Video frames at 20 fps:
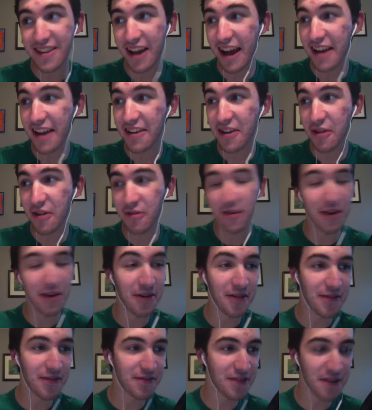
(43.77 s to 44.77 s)
I don't
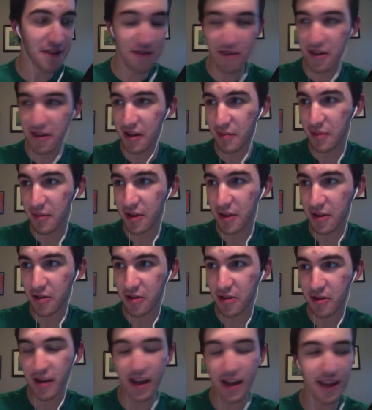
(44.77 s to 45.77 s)
know if this is going to be
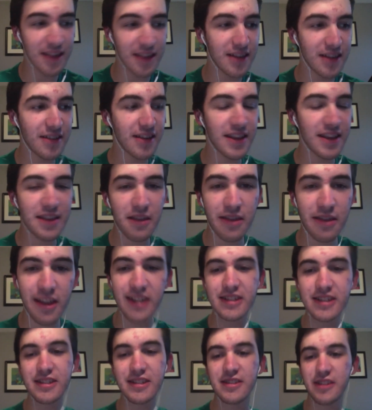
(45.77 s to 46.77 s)
good enough. Like, the
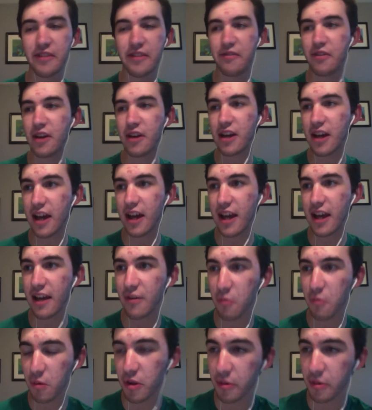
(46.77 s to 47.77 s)
thing is, I
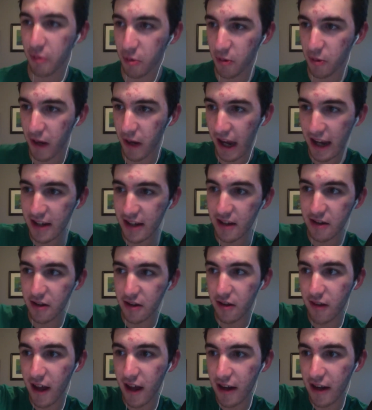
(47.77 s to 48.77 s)
haven't really been reacting to
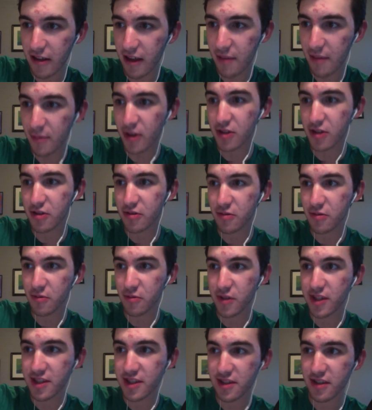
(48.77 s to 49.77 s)
Glider that much
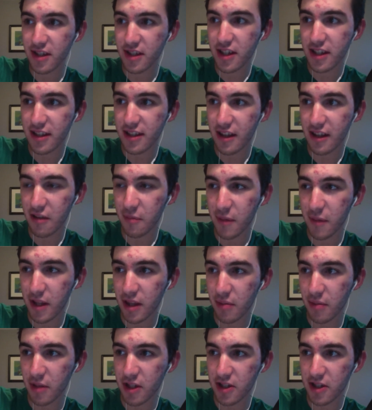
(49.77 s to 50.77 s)
recently, and that's
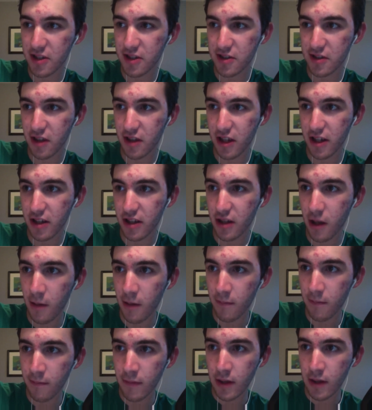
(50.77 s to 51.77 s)
mainly because, like,
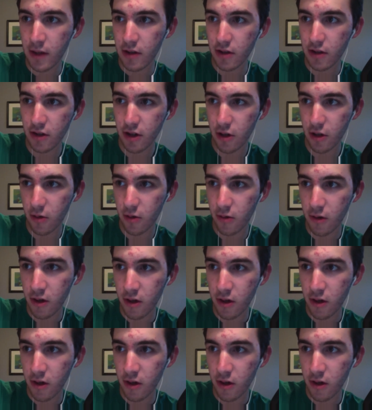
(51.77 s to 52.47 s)
you know,